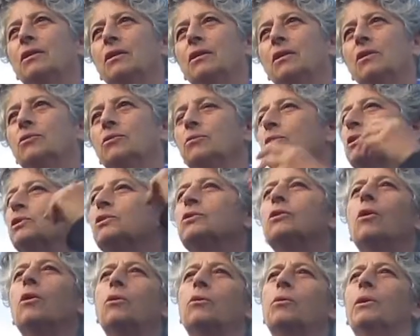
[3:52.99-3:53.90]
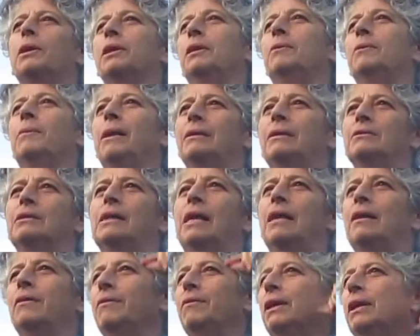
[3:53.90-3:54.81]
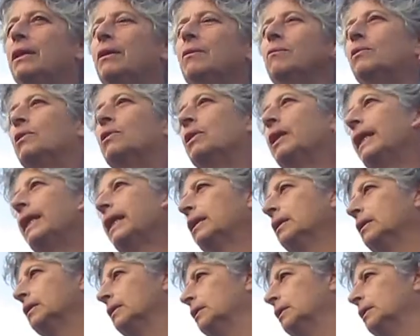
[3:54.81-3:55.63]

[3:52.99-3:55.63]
because we so quickly bounce out of it, and we're like